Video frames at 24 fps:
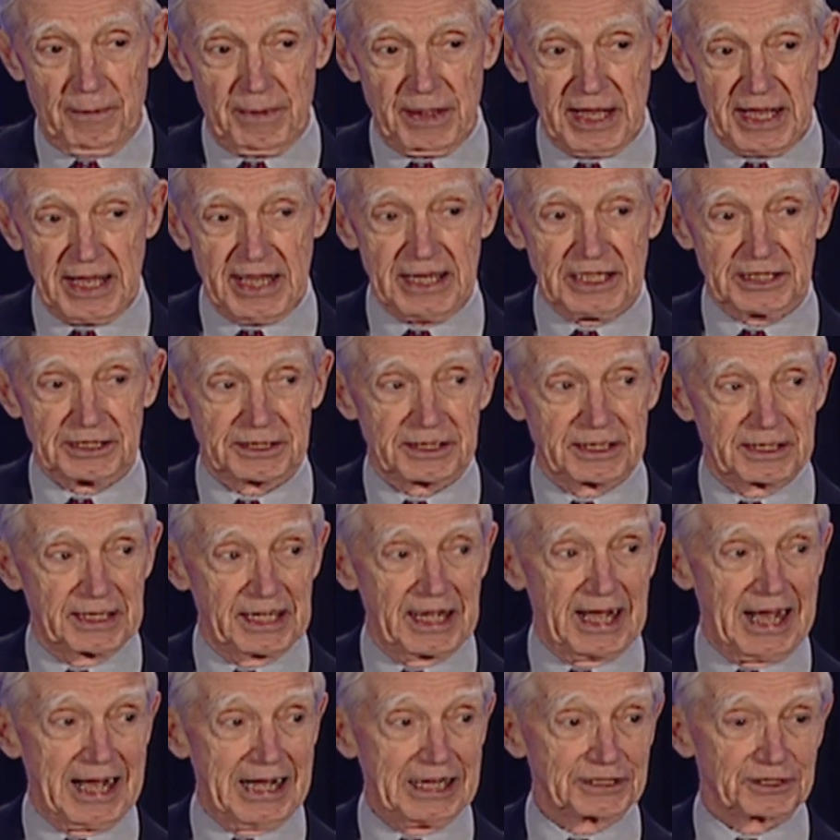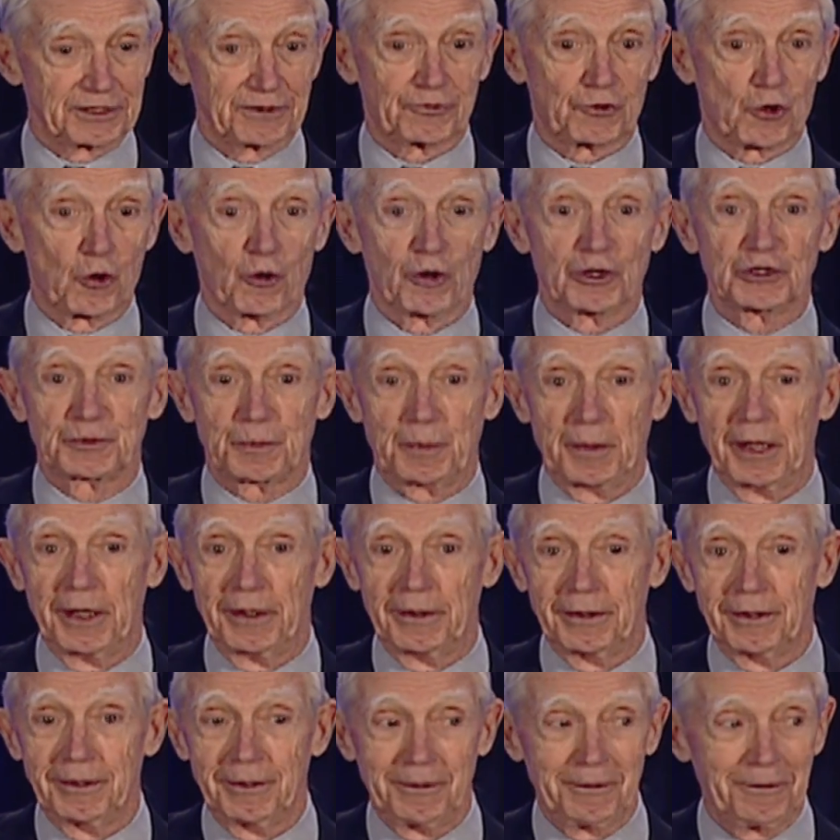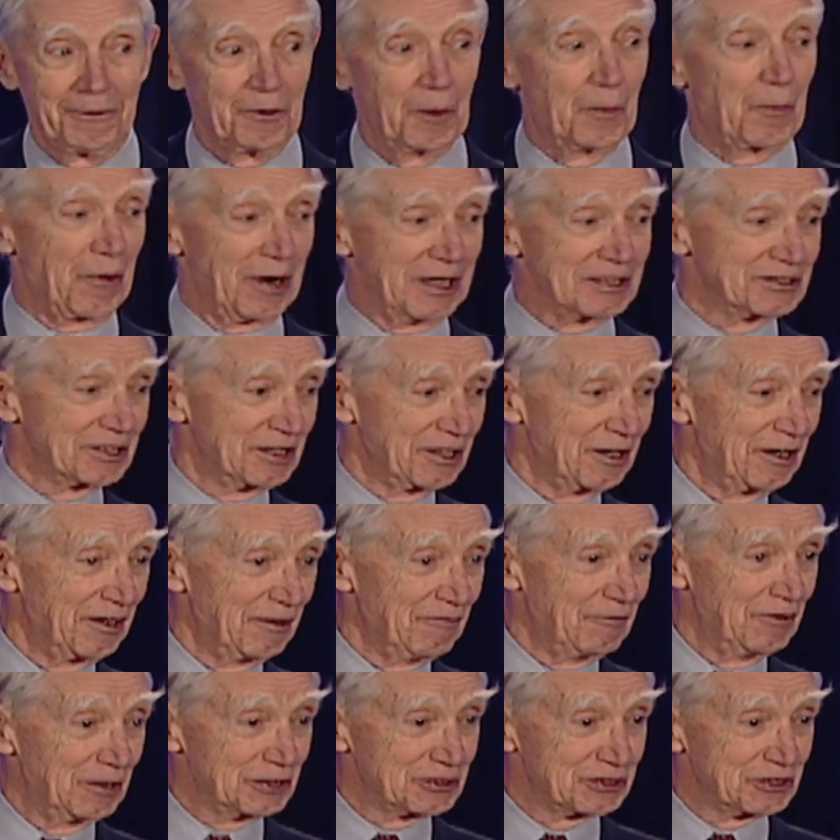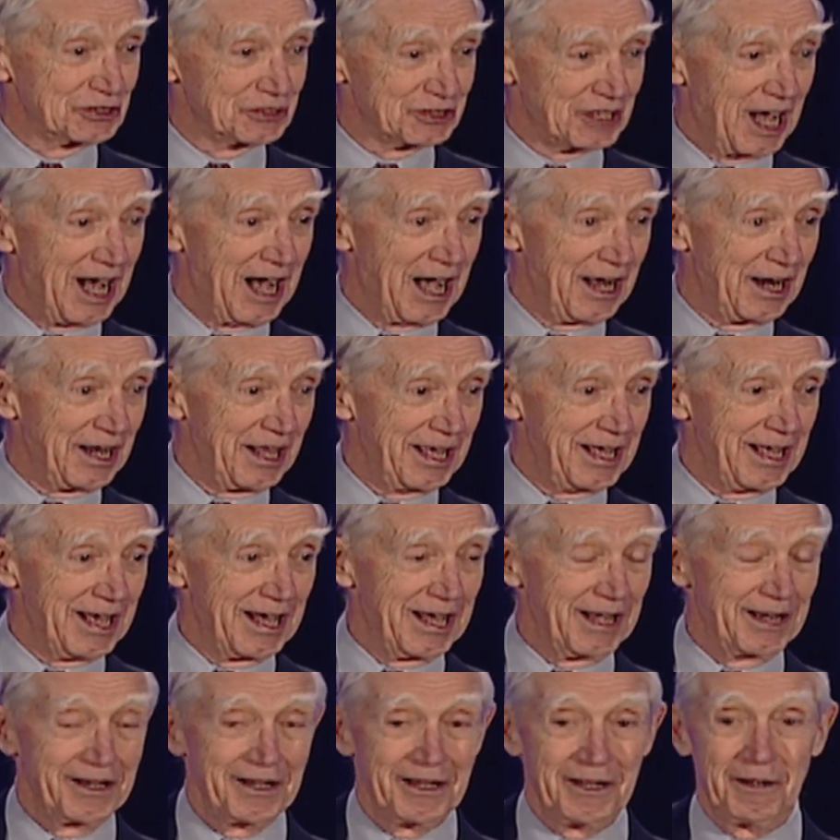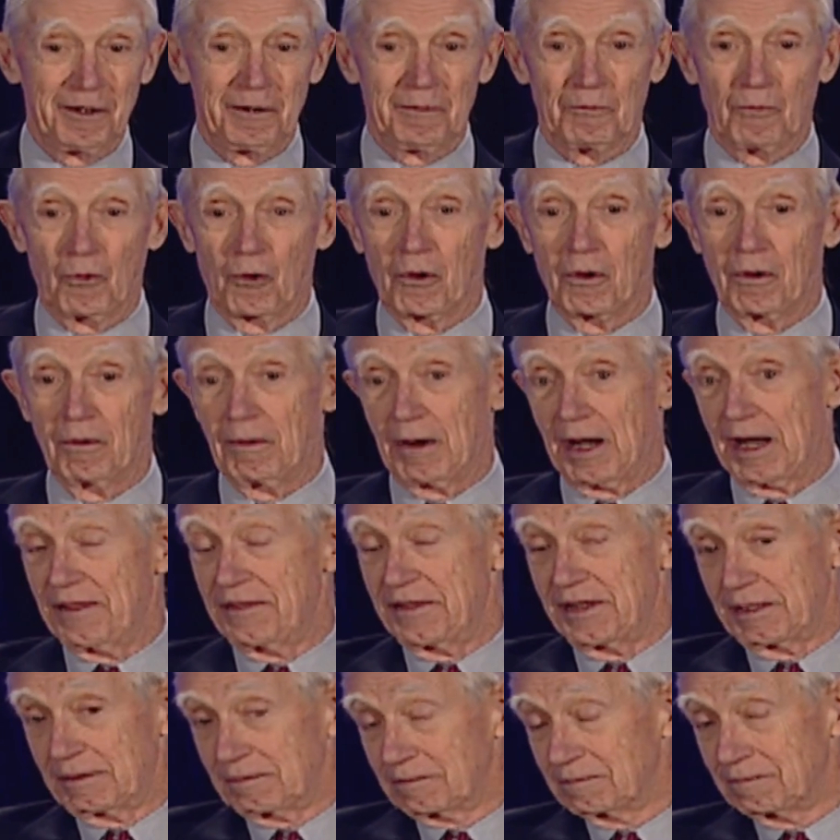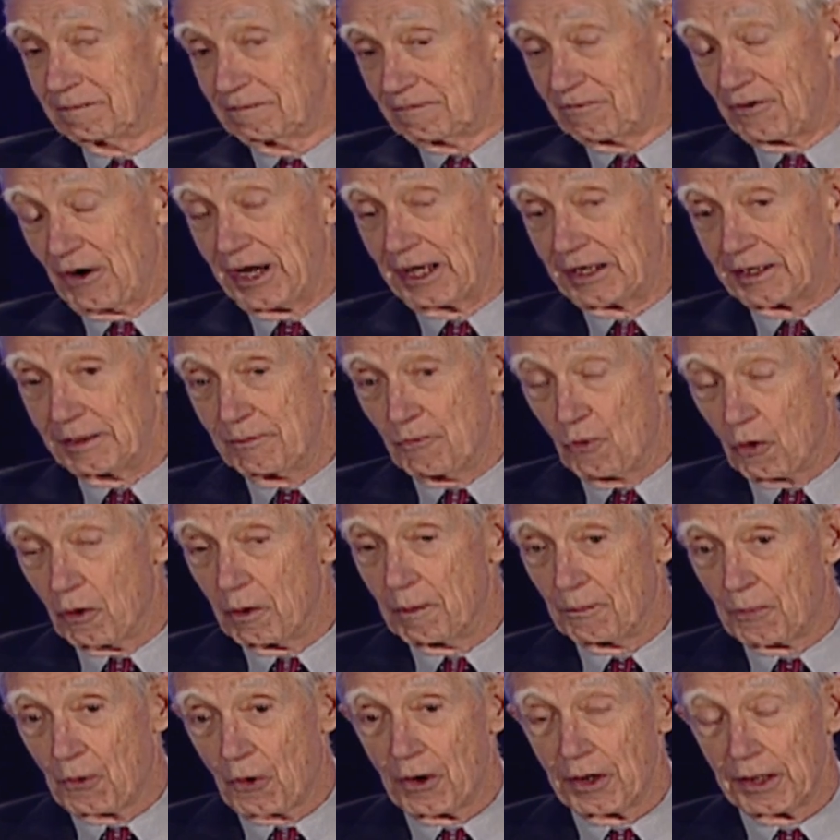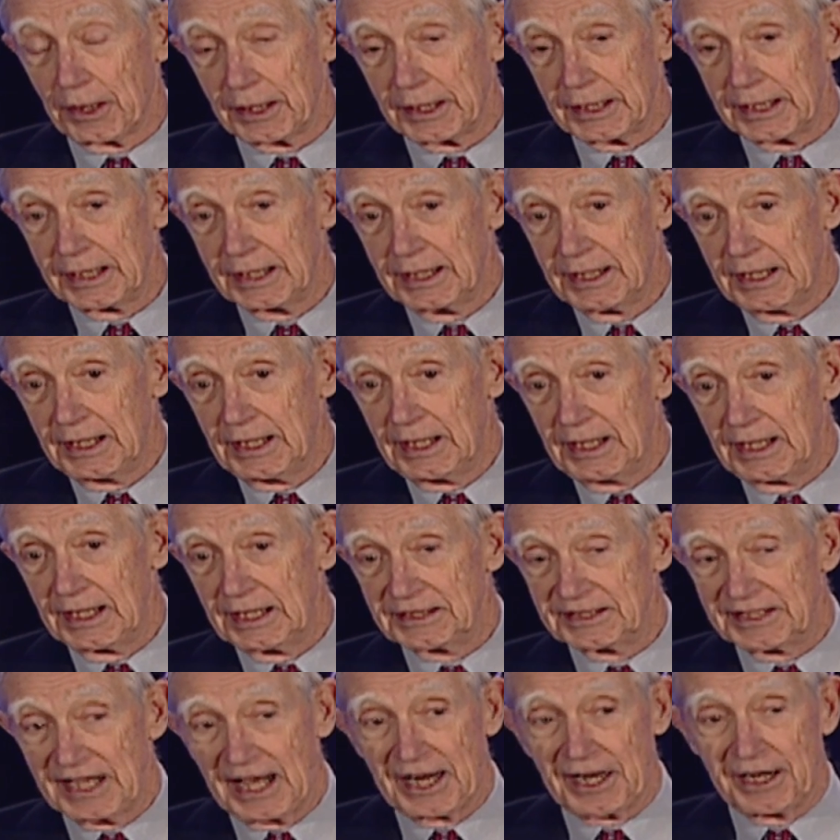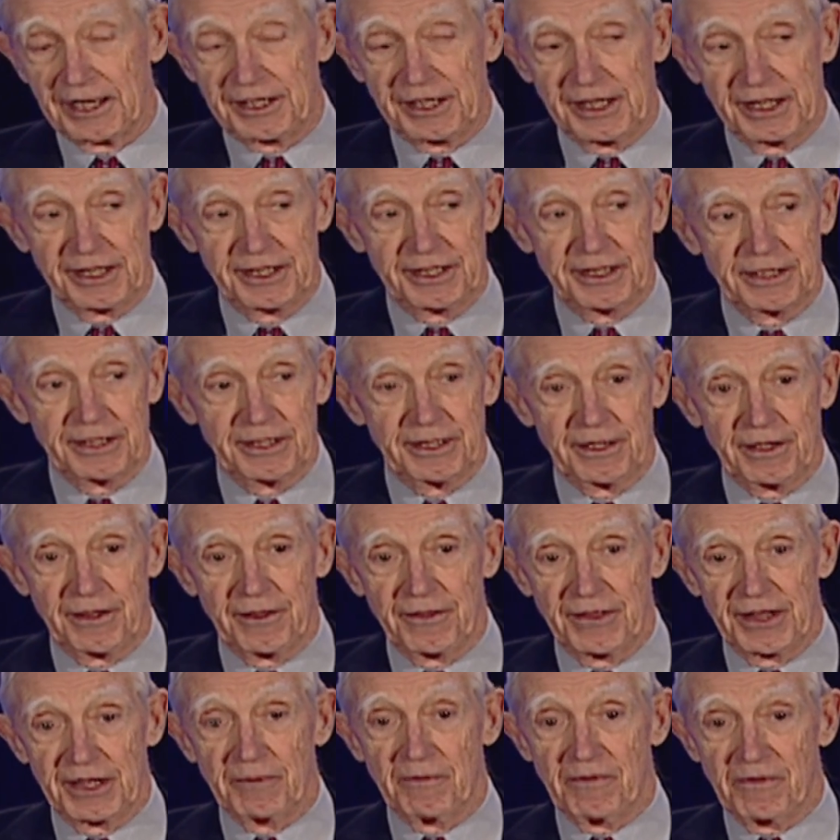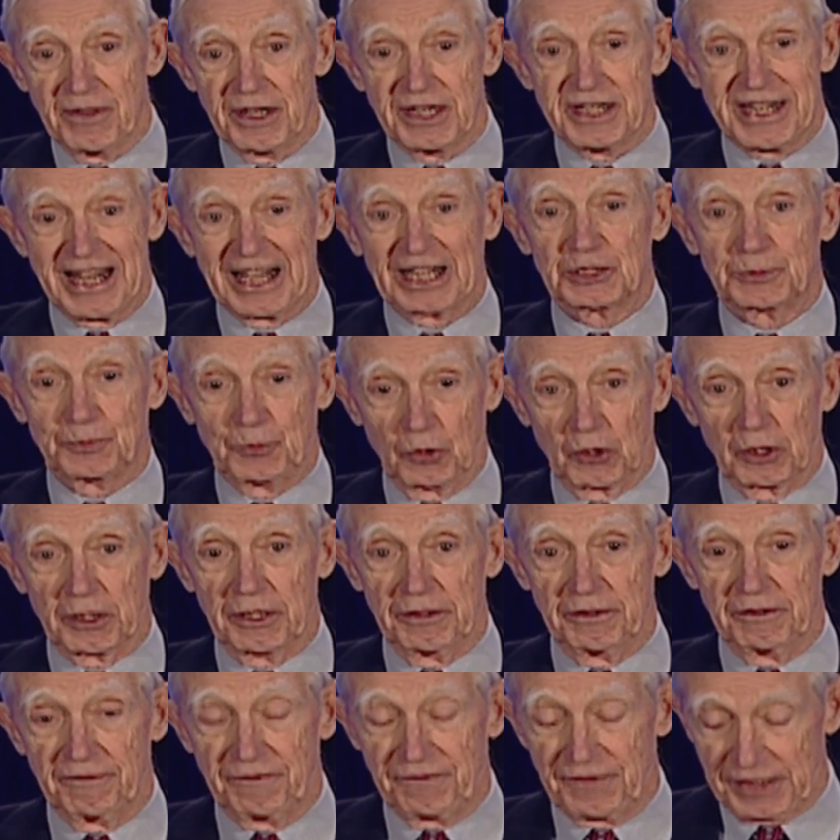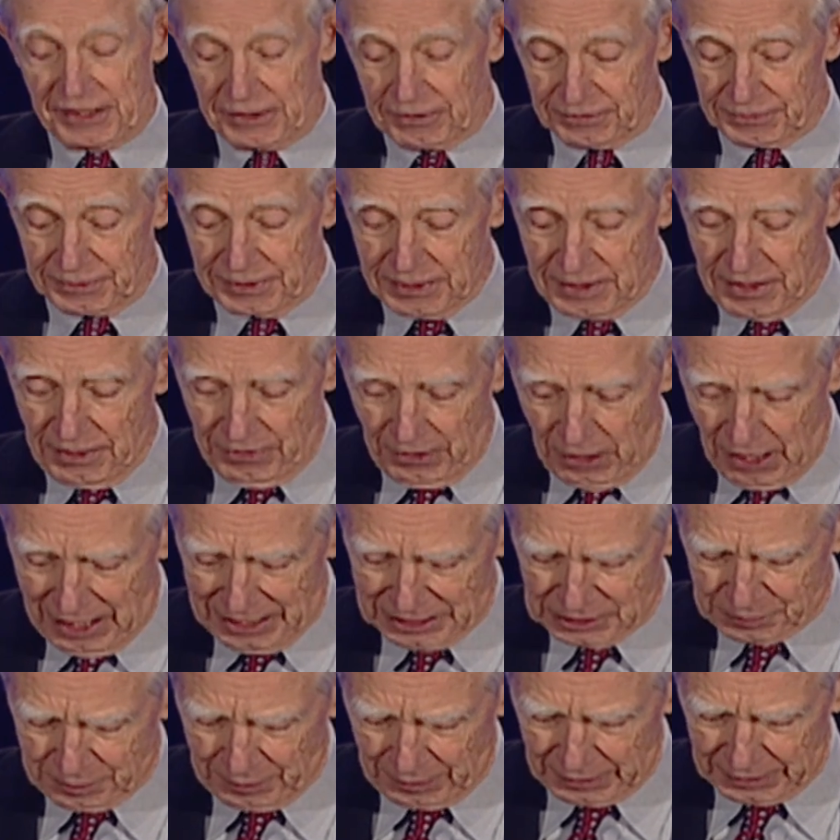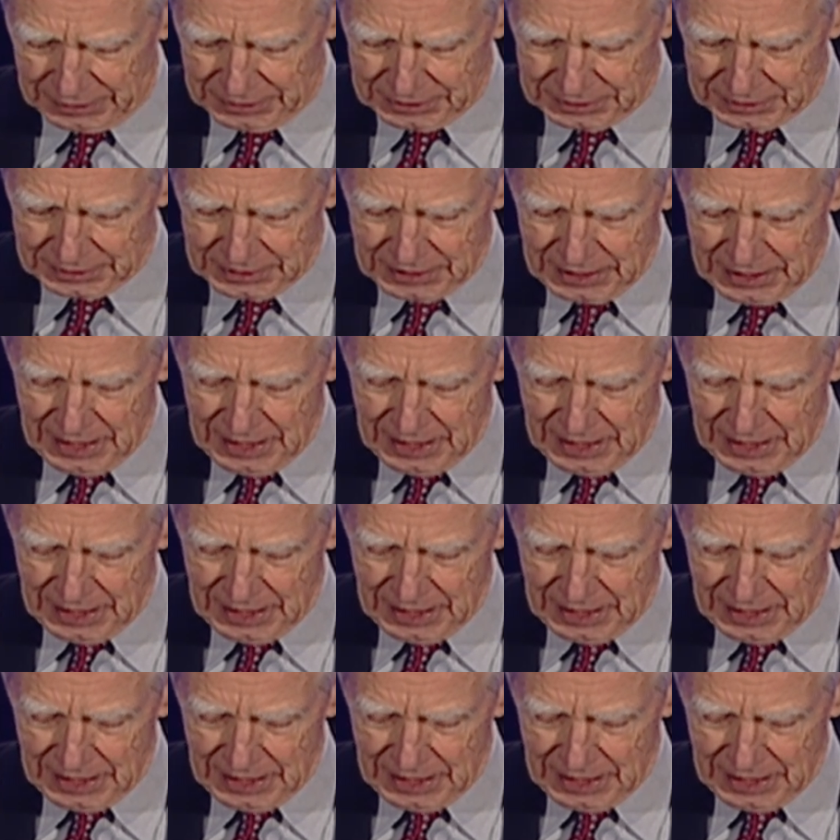He has, of course, been the president of their society, and I think, frankly, more importantly, has edited the textbook in the field, The Hospitalist.